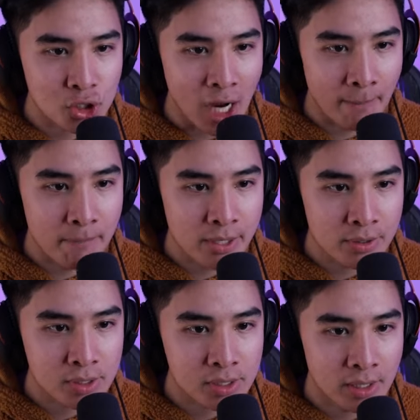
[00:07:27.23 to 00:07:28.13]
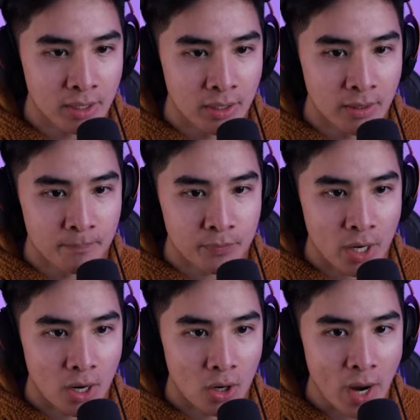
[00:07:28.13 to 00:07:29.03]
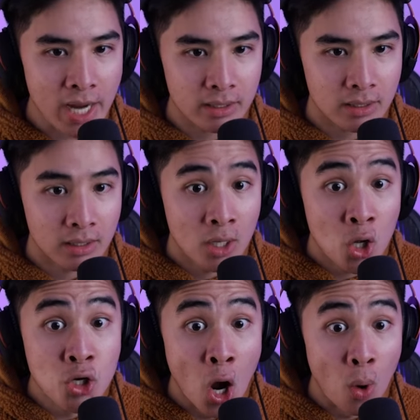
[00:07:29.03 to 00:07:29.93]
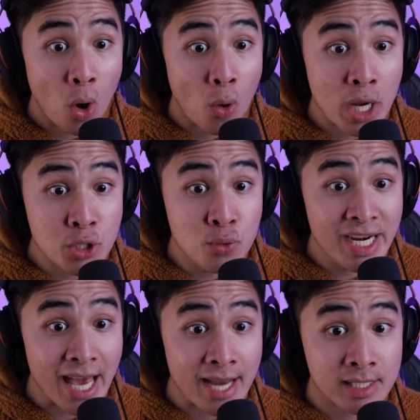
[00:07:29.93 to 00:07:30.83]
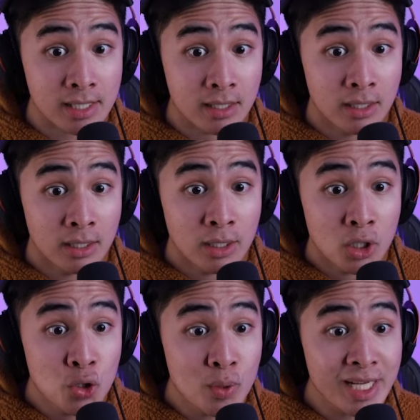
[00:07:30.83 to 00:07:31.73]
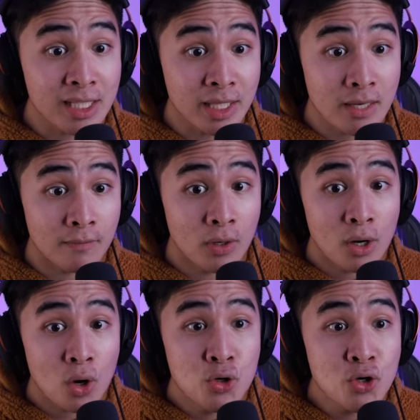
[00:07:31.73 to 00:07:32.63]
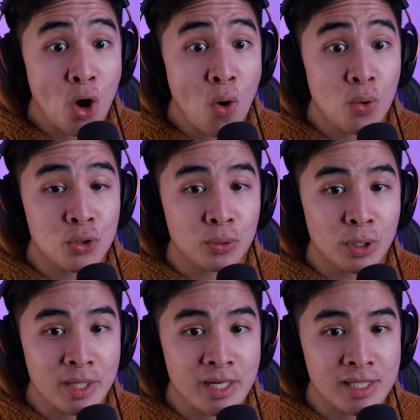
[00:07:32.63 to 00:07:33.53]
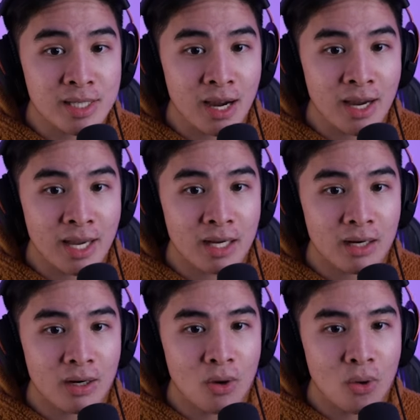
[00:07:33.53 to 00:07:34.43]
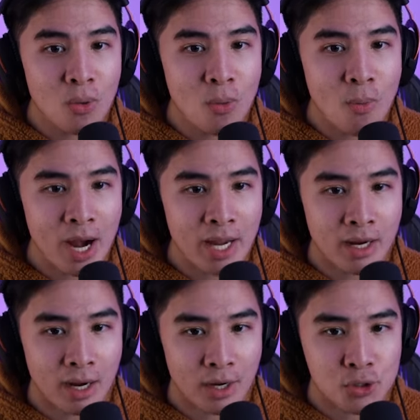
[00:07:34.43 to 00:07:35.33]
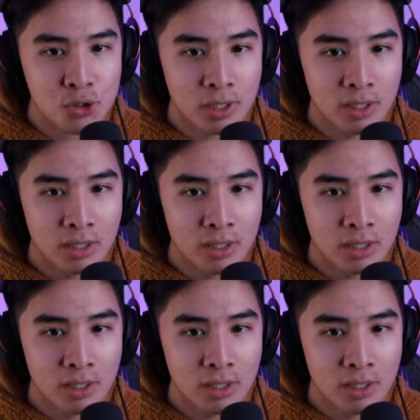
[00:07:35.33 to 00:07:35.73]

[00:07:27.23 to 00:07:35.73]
job. Right? No. Okay, you need to exit. You need to leave. No, you're literally gonna die. Oh my gosh.